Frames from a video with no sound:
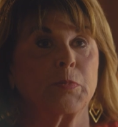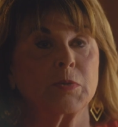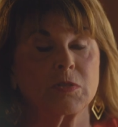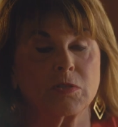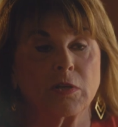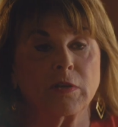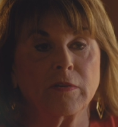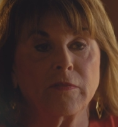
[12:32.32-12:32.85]

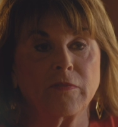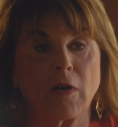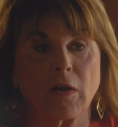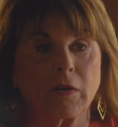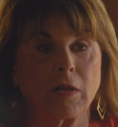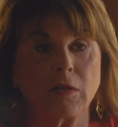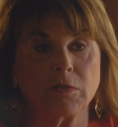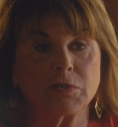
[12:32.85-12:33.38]
preserve our
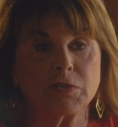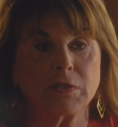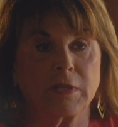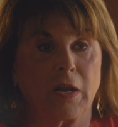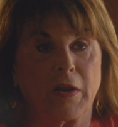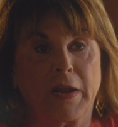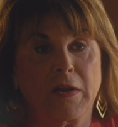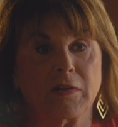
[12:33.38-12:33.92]
culture and
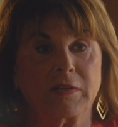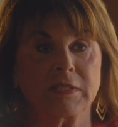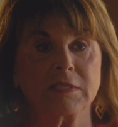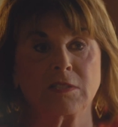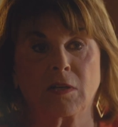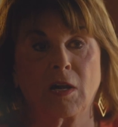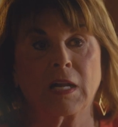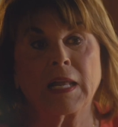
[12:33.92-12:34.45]
our
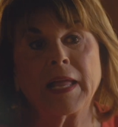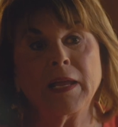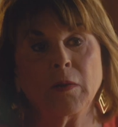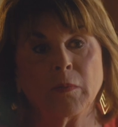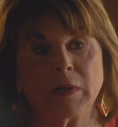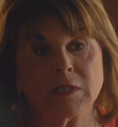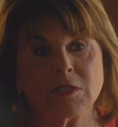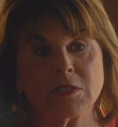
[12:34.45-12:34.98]
heritage and our
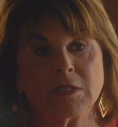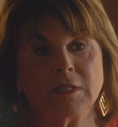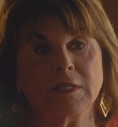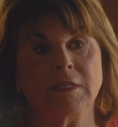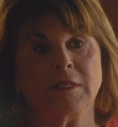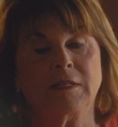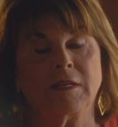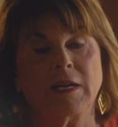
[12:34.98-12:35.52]
language.
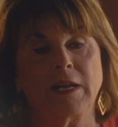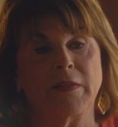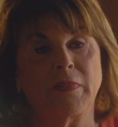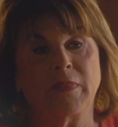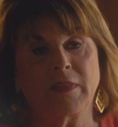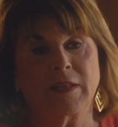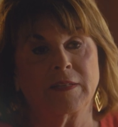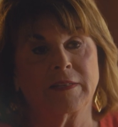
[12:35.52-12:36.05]

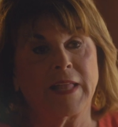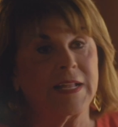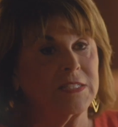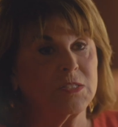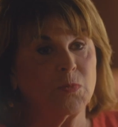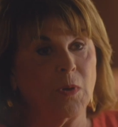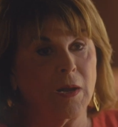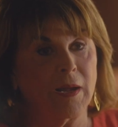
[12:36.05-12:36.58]
And then
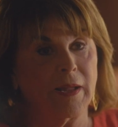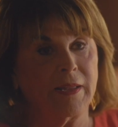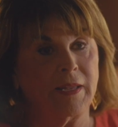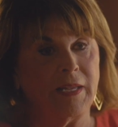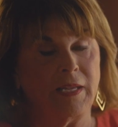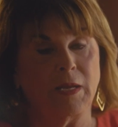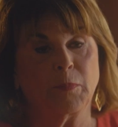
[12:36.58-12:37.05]
that's why he